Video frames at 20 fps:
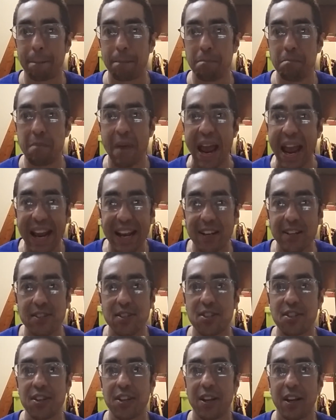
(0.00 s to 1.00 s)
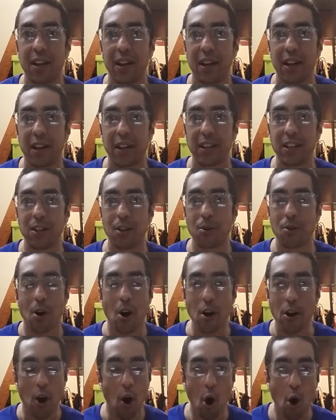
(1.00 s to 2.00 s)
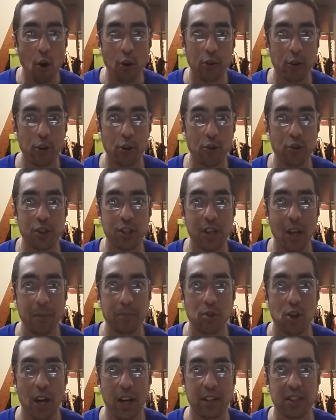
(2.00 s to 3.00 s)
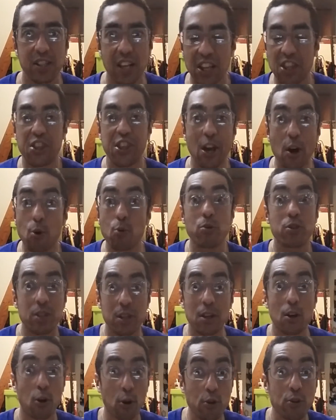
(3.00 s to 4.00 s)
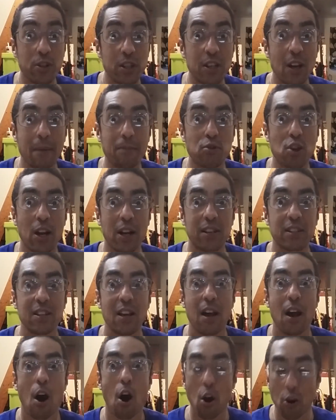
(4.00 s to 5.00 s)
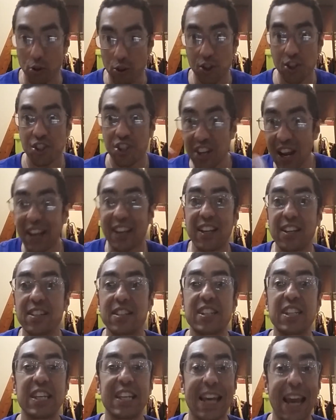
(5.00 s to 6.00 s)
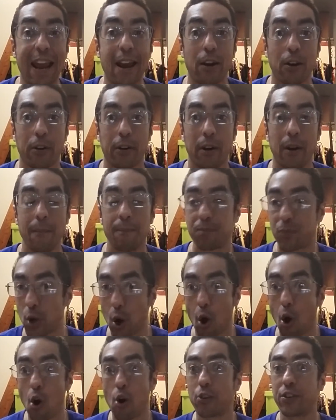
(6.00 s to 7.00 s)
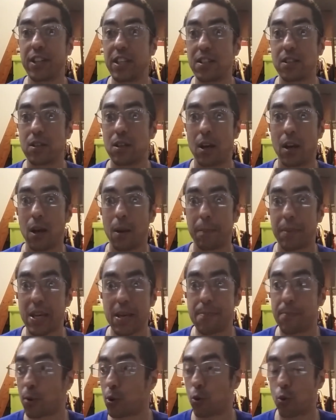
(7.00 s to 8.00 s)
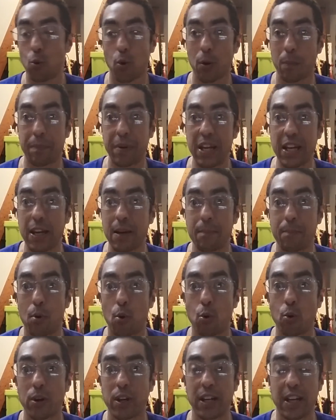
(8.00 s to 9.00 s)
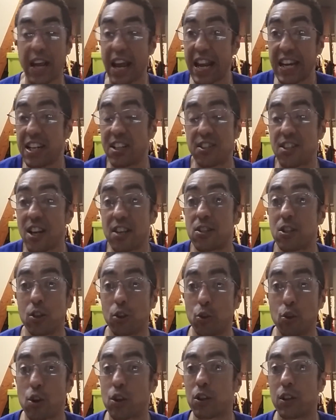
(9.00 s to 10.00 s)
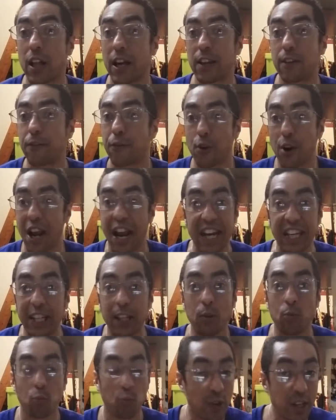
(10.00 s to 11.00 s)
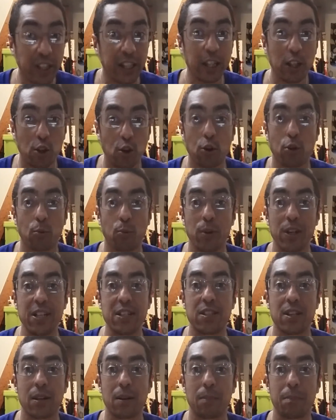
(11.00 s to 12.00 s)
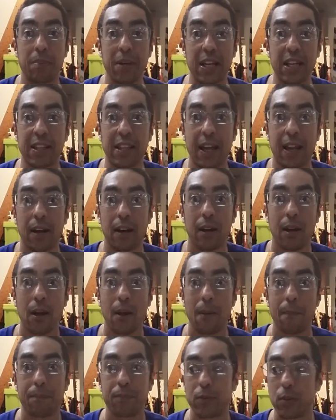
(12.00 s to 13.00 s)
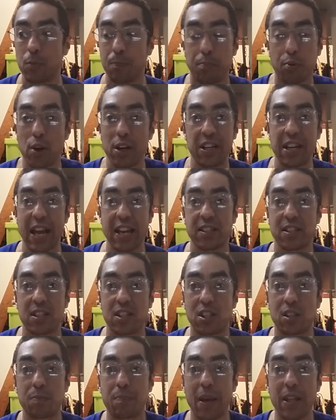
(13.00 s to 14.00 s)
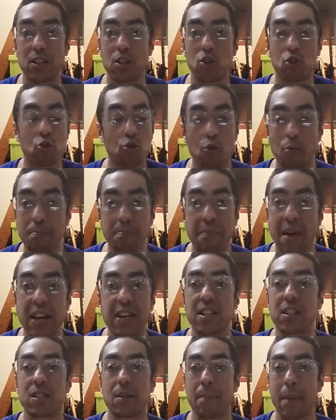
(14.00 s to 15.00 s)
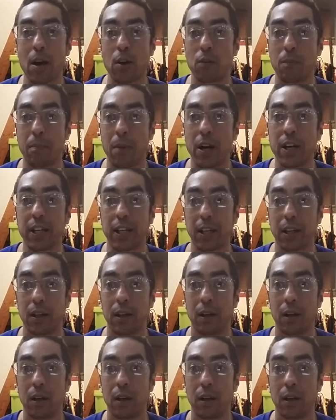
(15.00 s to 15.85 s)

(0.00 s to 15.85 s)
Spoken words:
Manx, all her subjects. Her subjects are second tier to all these people who are being imported, and it doesn't look like for any really good reason, being that Britain has to spend this tremendous amount of money